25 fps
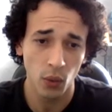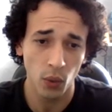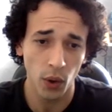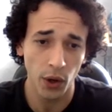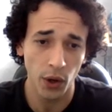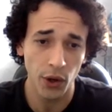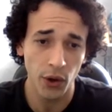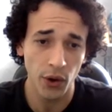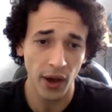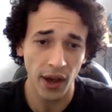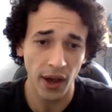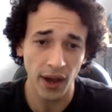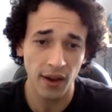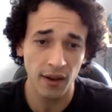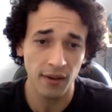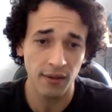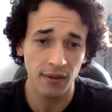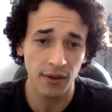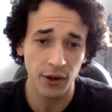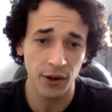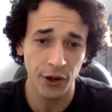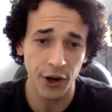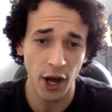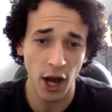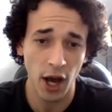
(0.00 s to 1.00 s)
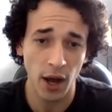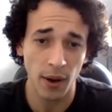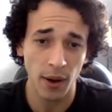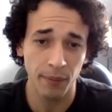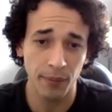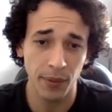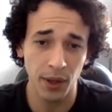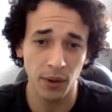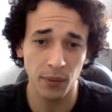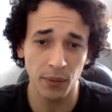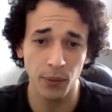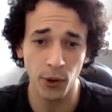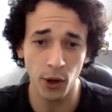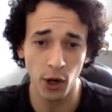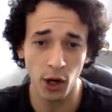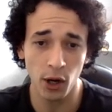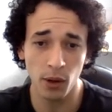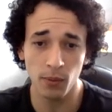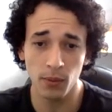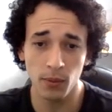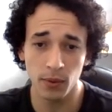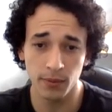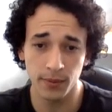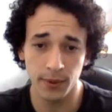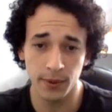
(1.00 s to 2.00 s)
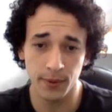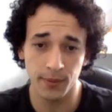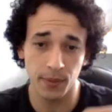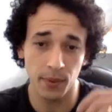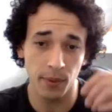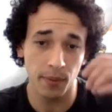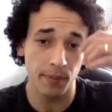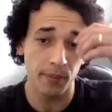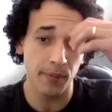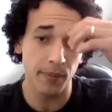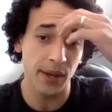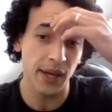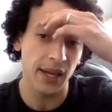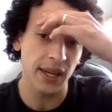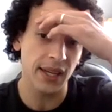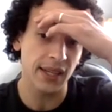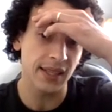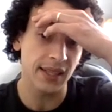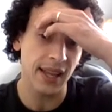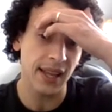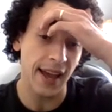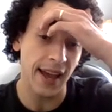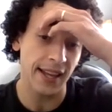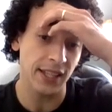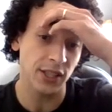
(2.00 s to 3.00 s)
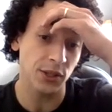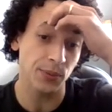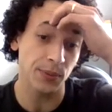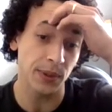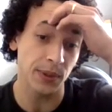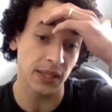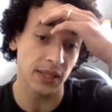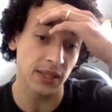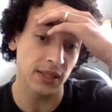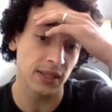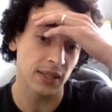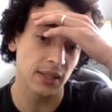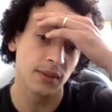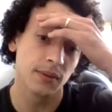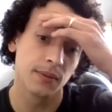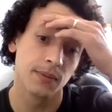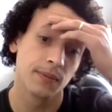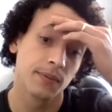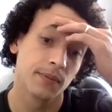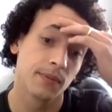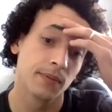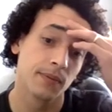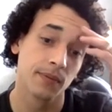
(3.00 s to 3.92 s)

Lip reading: are not big problems, but big attachments.